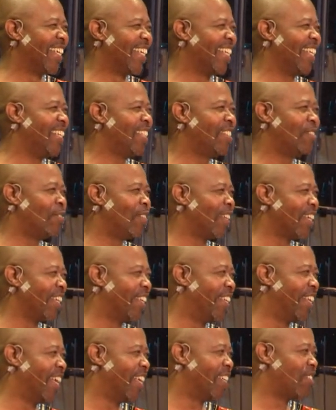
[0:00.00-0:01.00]
it's very
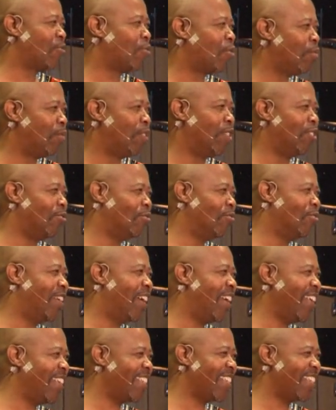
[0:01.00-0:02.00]
nice to be you
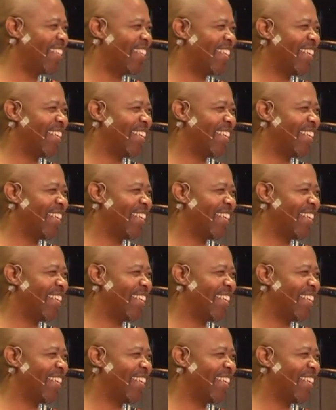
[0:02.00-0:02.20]
guys.